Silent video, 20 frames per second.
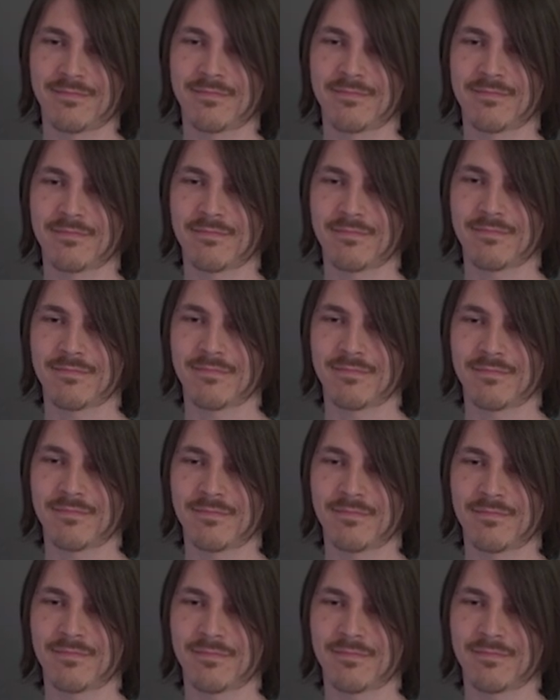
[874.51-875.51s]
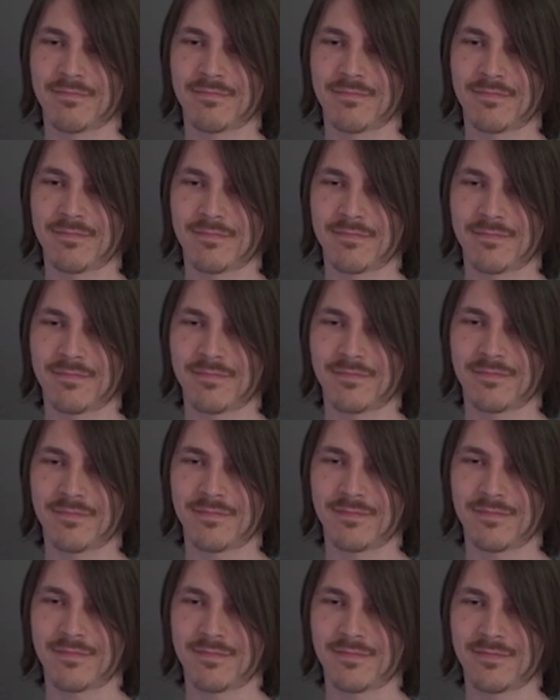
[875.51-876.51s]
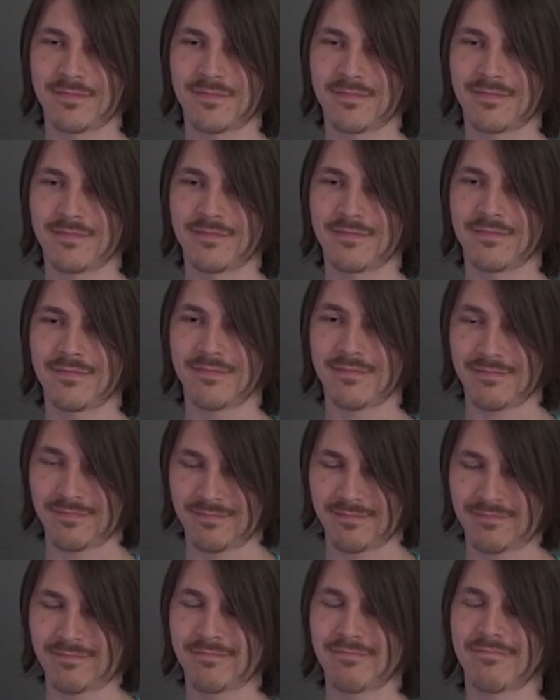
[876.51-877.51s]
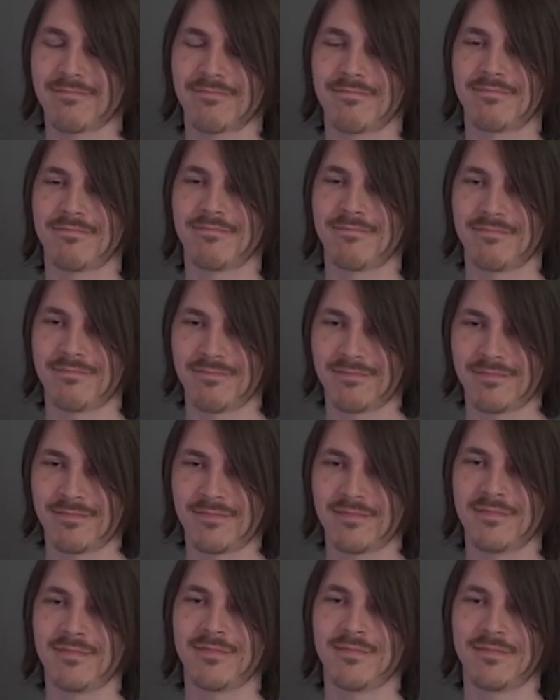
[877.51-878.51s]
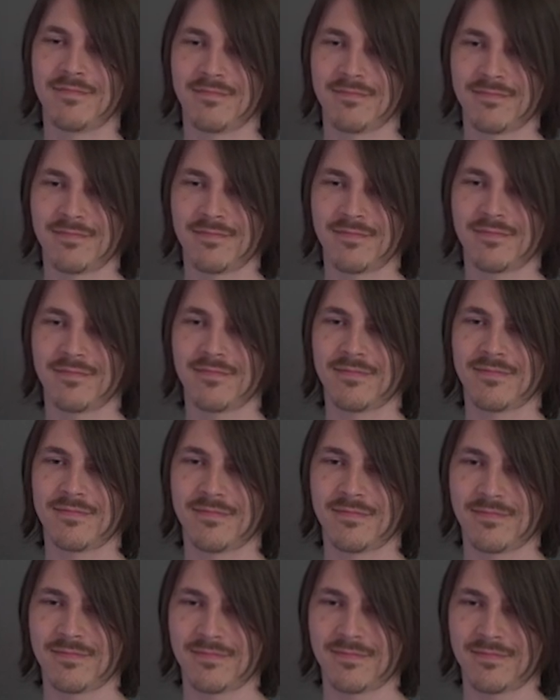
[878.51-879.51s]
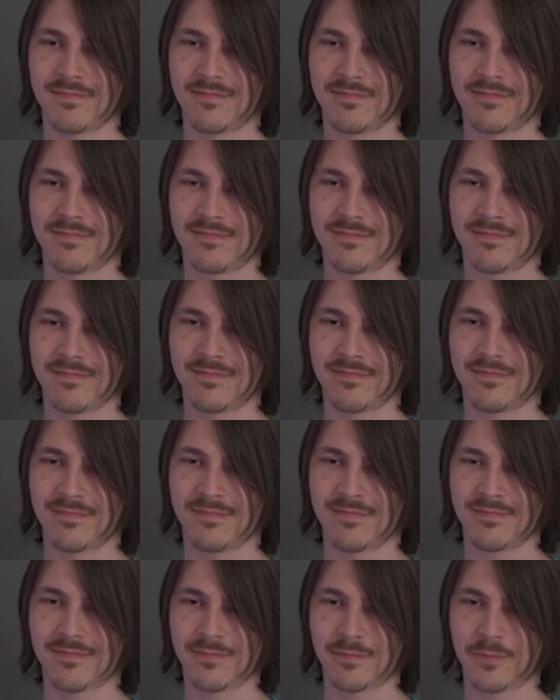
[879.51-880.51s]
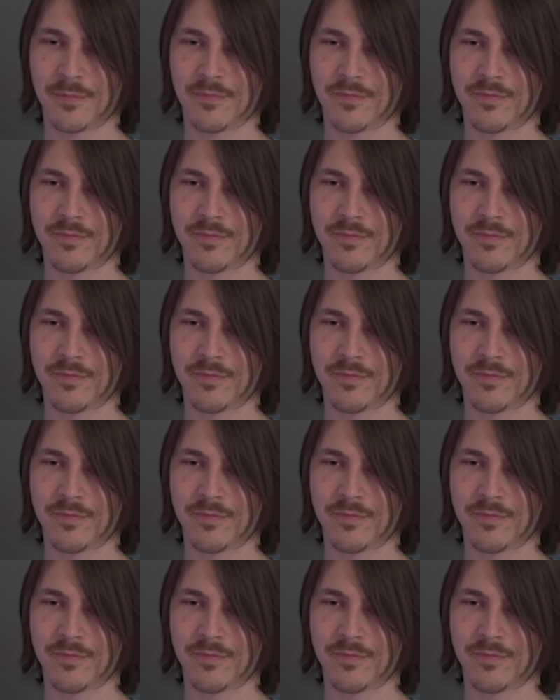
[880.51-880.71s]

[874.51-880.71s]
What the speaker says: (not speaking)